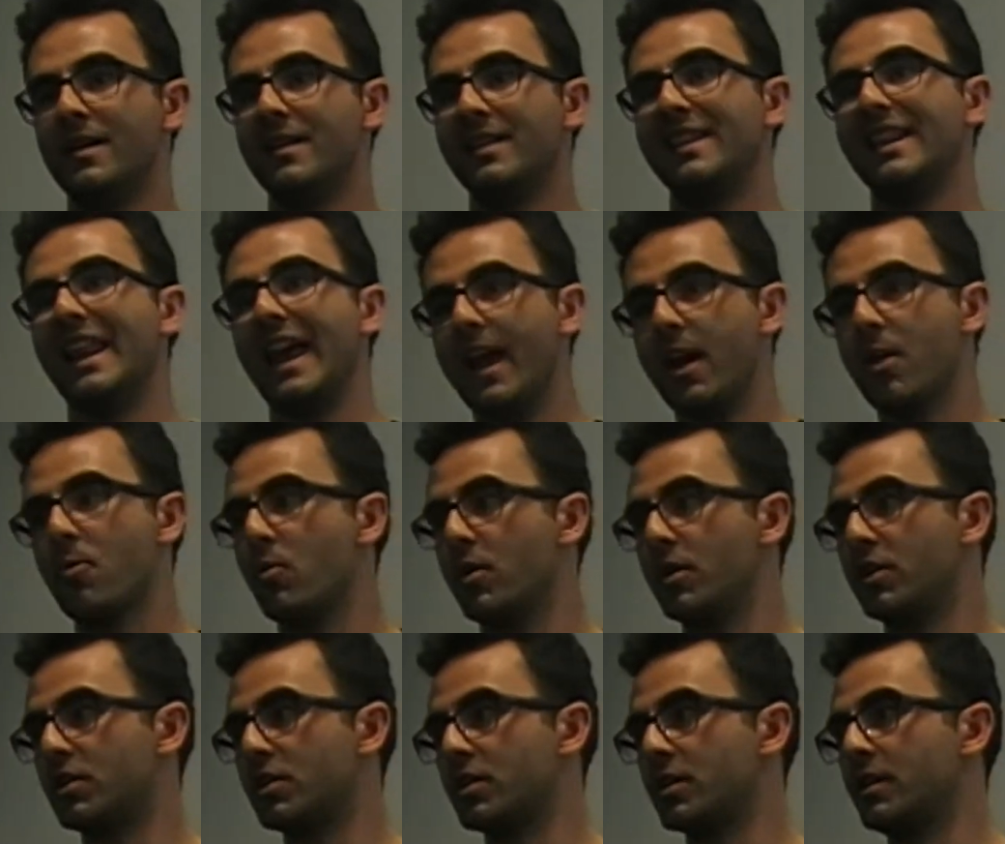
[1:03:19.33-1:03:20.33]

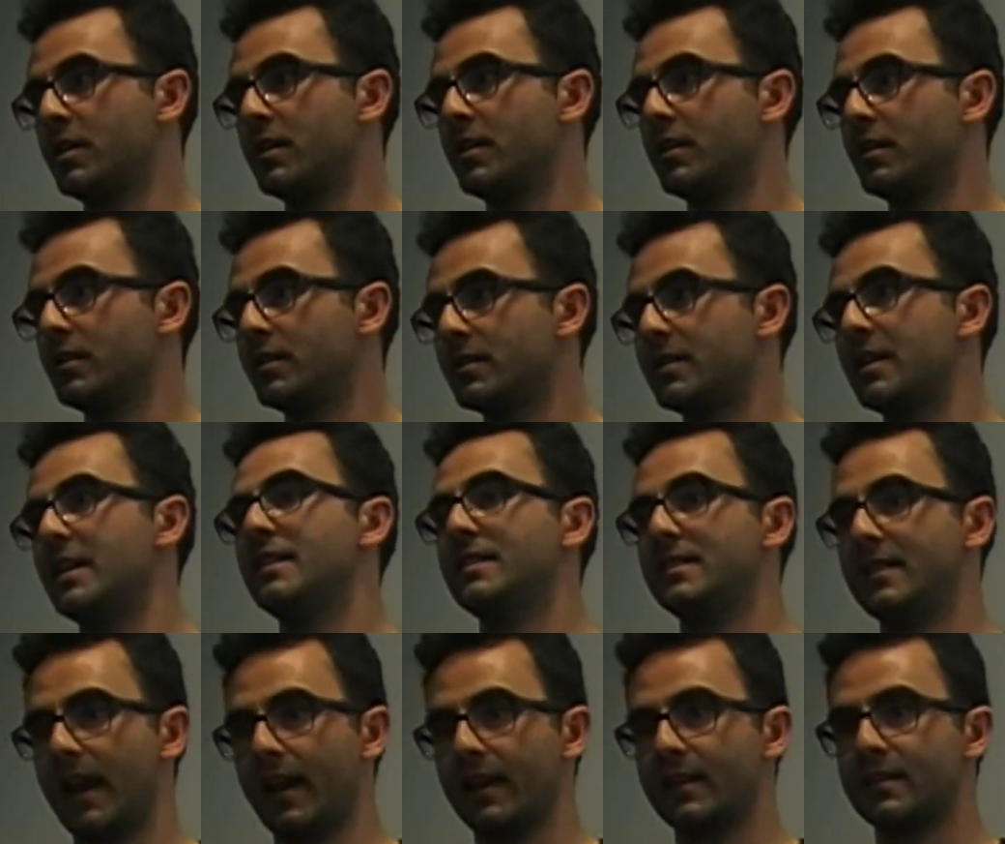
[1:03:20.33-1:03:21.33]
language
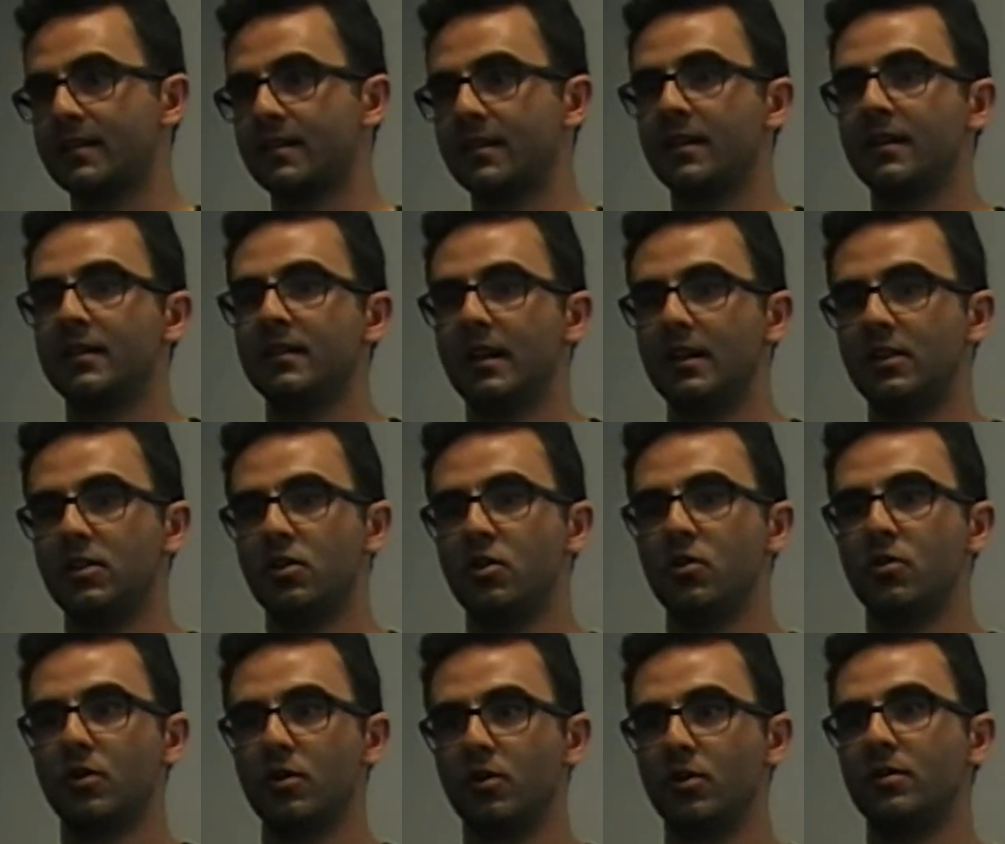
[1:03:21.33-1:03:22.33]
syntax that you
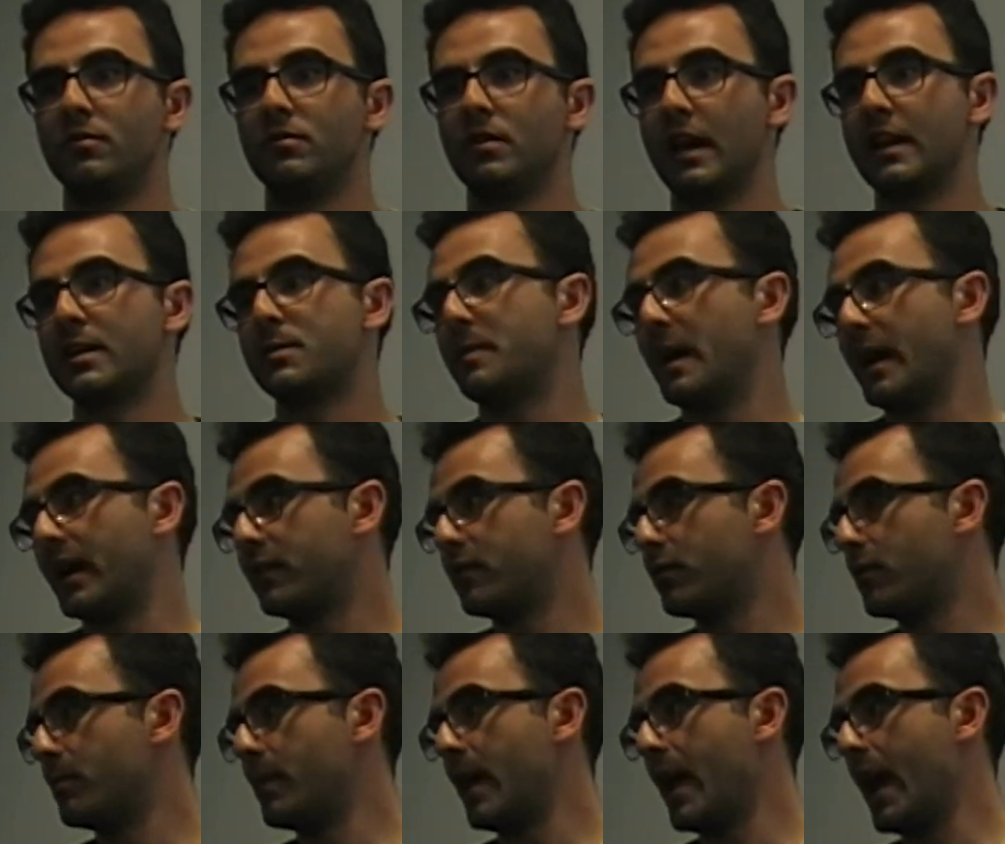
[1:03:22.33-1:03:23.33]
could expect
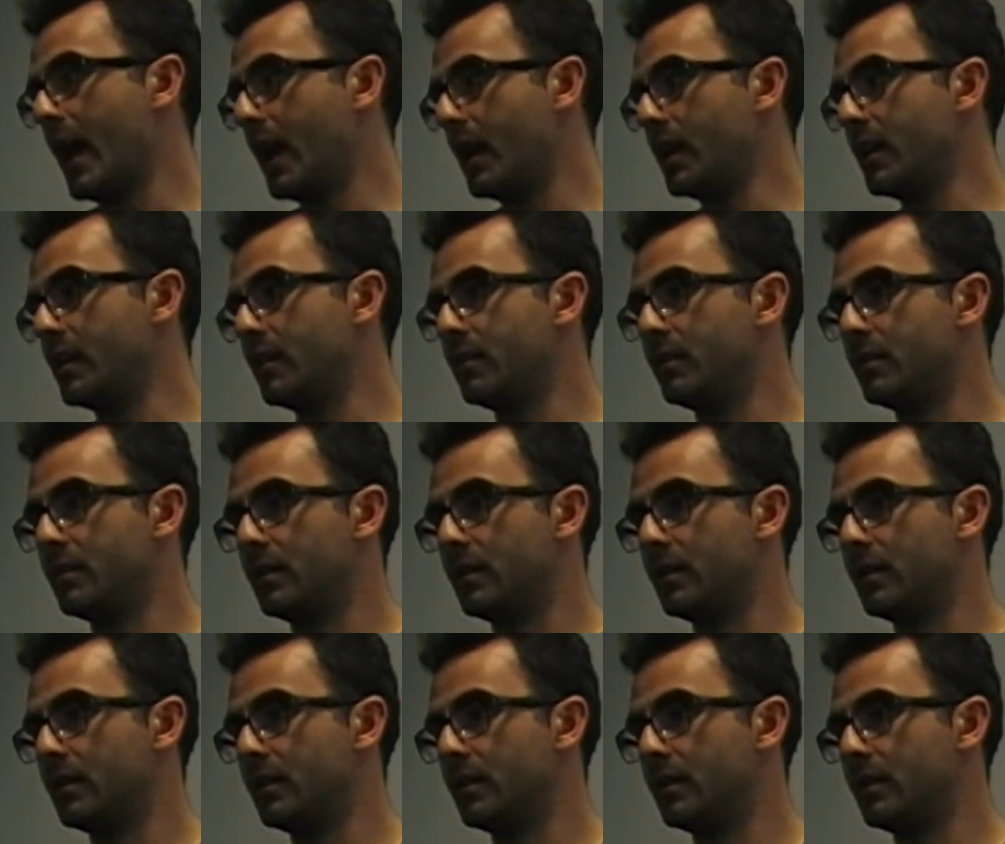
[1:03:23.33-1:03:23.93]
from any